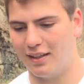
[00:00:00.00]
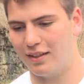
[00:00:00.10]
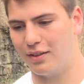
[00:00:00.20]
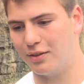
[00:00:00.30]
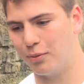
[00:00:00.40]

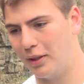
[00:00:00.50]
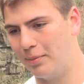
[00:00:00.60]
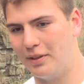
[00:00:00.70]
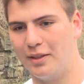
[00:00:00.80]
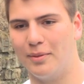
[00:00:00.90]
uh,
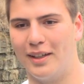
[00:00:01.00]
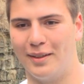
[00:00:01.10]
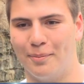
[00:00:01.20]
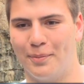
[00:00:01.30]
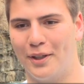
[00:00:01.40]
whipped him,
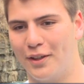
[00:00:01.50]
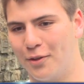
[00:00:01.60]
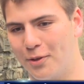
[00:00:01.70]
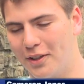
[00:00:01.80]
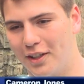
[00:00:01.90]
they put a
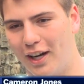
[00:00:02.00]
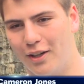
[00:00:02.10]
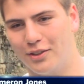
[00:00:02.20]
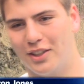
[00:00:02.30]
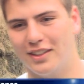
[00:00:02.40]
thorn of
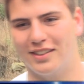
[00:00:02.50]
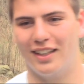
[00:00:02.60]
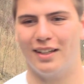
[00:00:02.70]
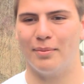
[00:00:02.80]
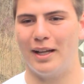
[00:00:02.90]
crowns on his
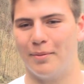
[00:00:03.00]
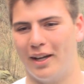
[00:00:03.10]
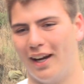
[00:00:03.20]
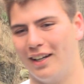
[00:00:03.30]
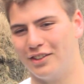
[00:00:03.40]
head, made him
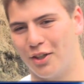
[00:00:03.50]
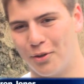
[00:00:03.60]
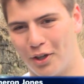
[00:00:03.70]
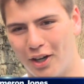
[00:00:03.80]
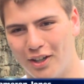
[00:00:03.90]
carry his own
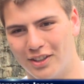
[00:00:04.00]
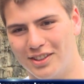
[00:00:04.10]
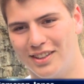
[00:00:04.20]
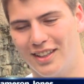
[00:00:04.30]
cross,